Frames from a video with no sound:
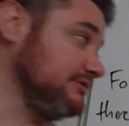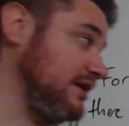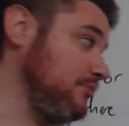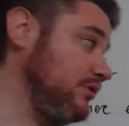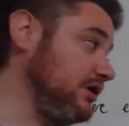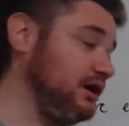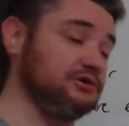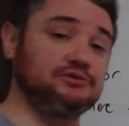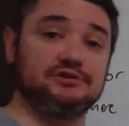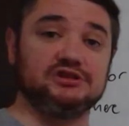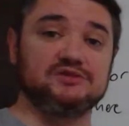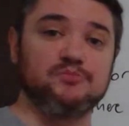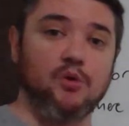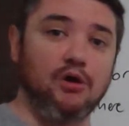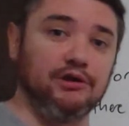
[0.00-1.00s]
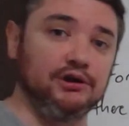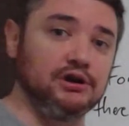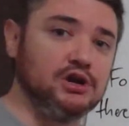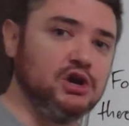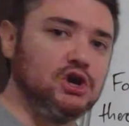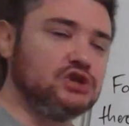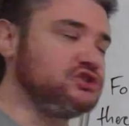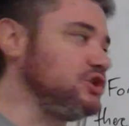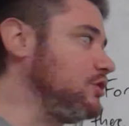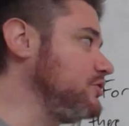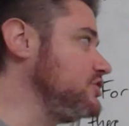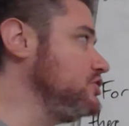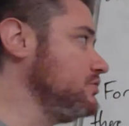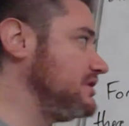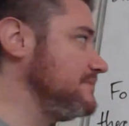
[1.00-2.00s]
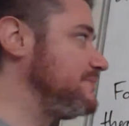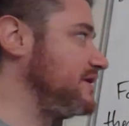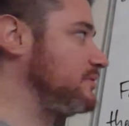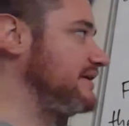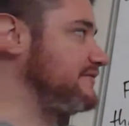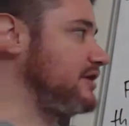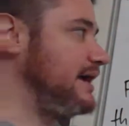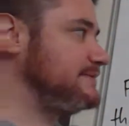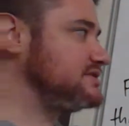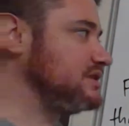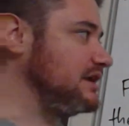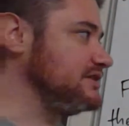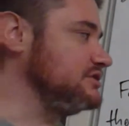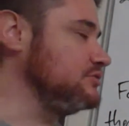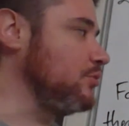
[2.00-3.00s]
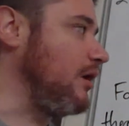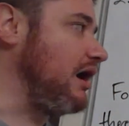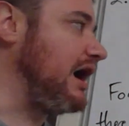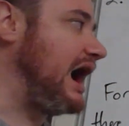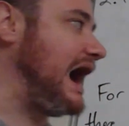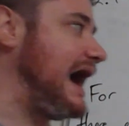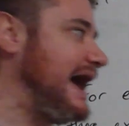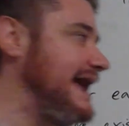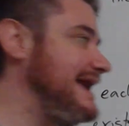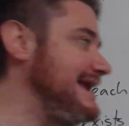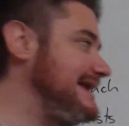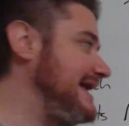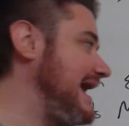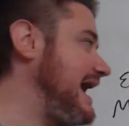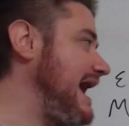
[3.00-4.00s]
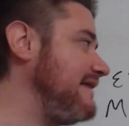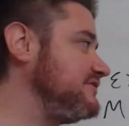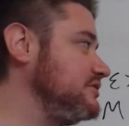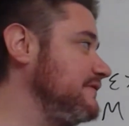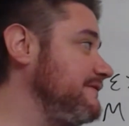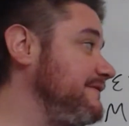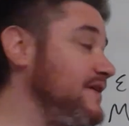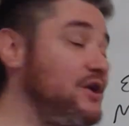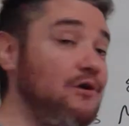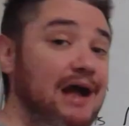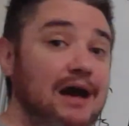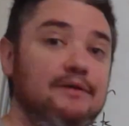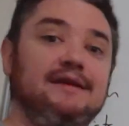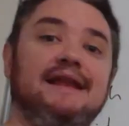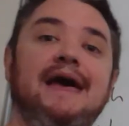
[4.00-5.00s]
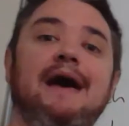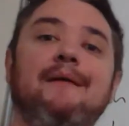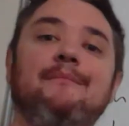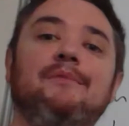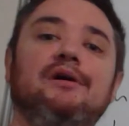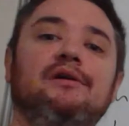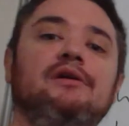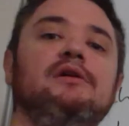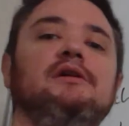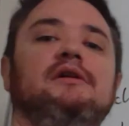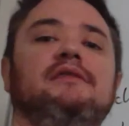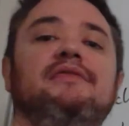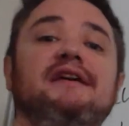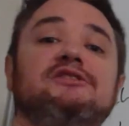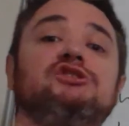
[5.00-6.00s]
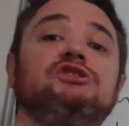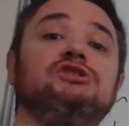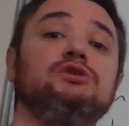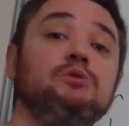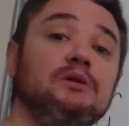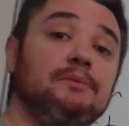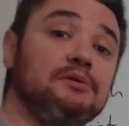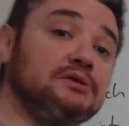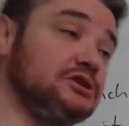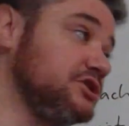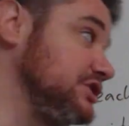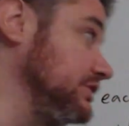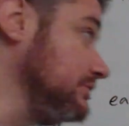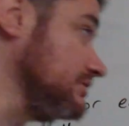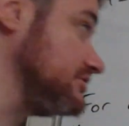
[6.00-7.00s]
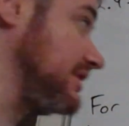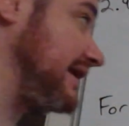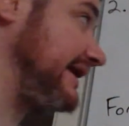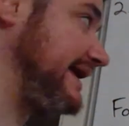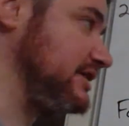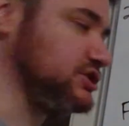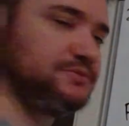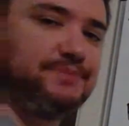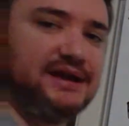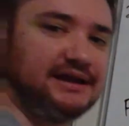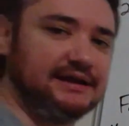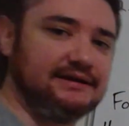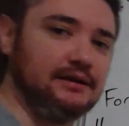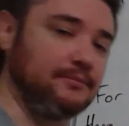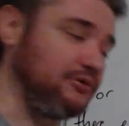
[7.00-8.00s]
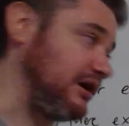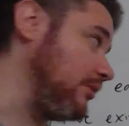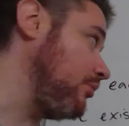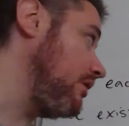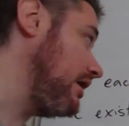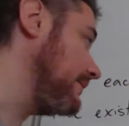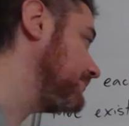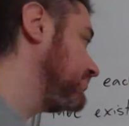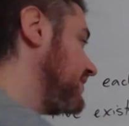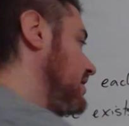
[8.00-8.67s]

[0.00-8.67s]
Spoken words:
right? 100th is smaller. So you can pick whatever epsilon you want. I have to figure out an m that's suitable to choose, right? I can't just pick any number I want.